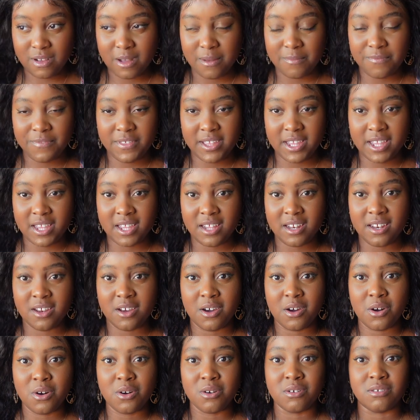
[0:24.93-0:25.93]
I'm thinking,
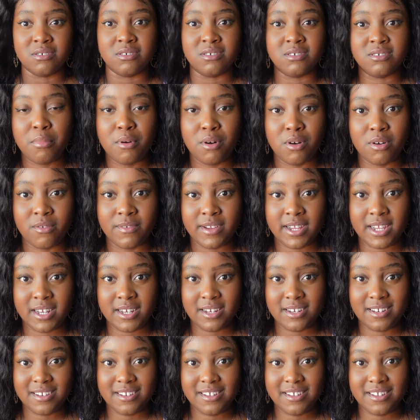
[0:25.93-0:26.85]
oh, boring.